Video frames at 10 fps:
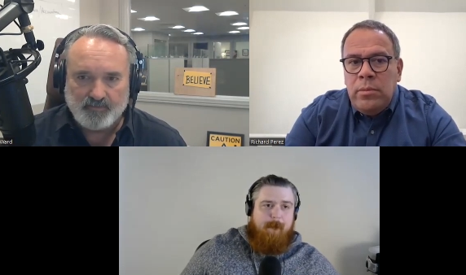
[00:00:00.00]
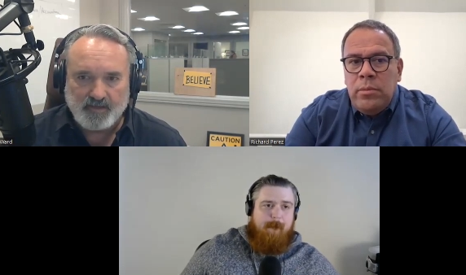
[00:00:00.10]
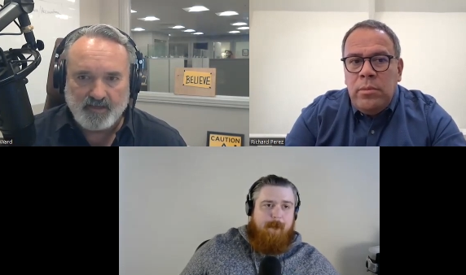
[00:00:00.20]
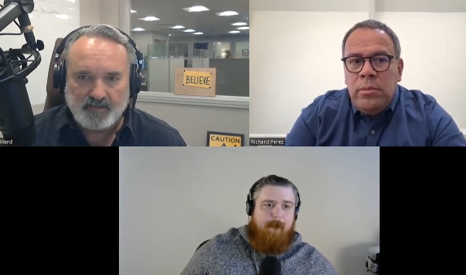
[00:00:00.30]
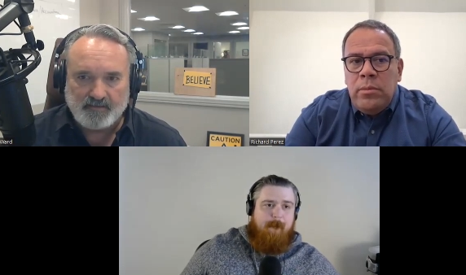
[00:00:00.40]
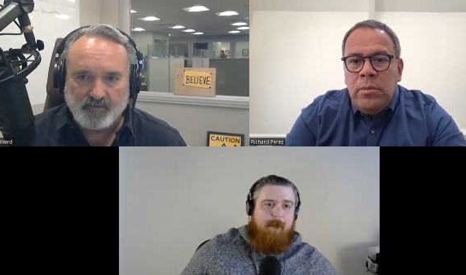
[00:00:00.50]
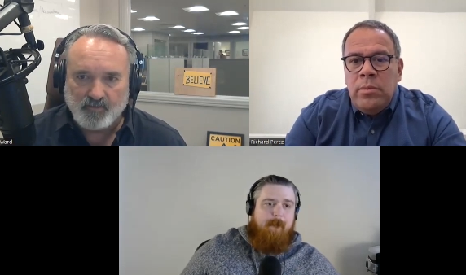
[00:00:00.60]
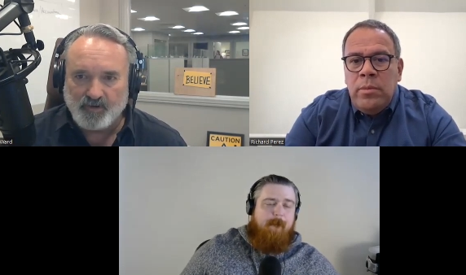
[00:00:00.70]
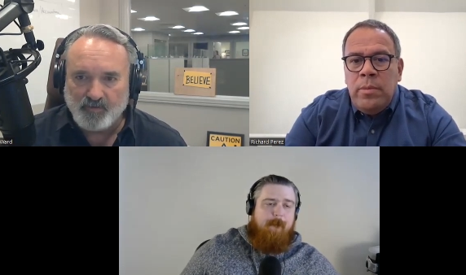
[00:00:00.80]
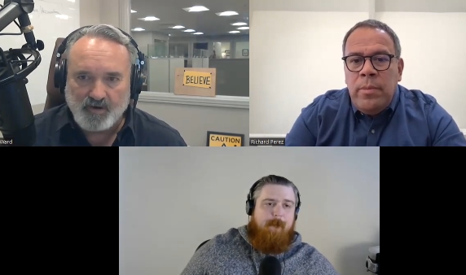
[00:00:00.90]
Speaker 1: can
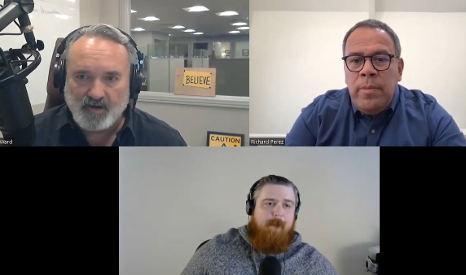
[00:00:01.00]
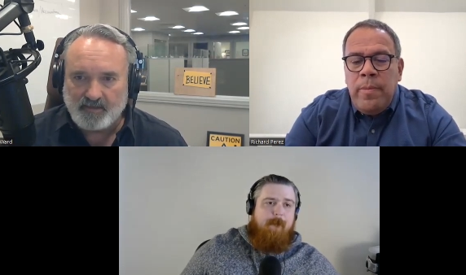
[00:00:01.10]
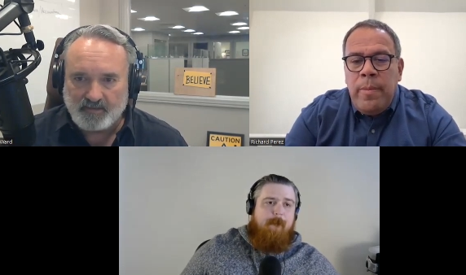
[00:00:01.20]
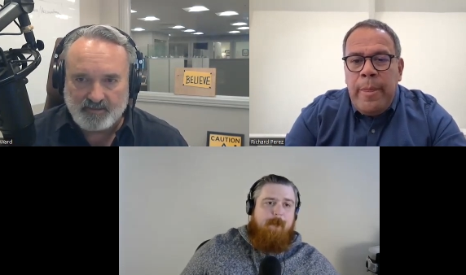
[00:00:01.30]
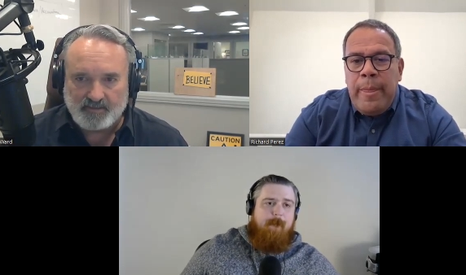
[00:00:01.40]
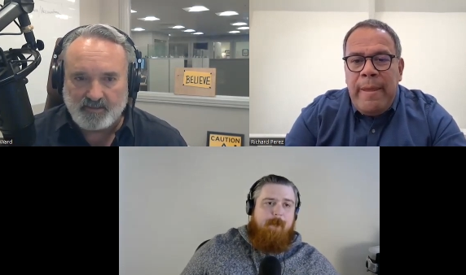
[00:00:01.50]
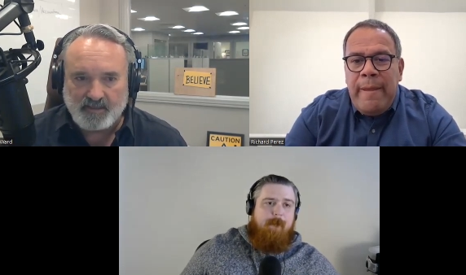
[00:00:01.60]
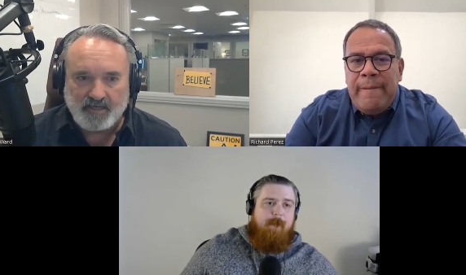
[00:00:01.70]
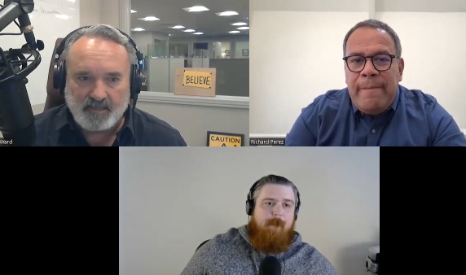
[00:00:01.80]
rewind and listen to that